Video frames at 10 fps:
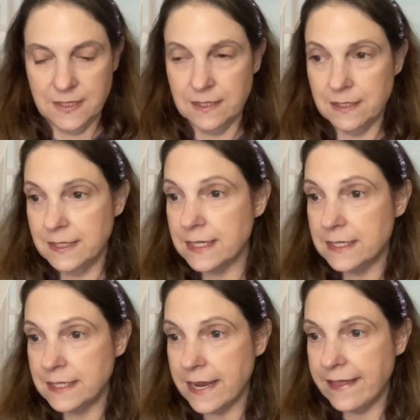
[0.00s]
It does
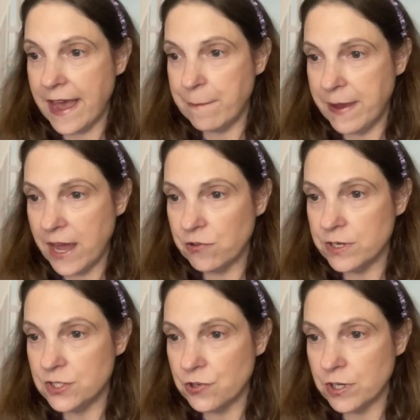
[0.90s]
say that.
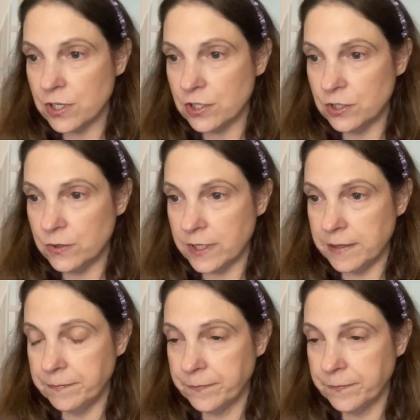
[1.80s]
Batteries are included.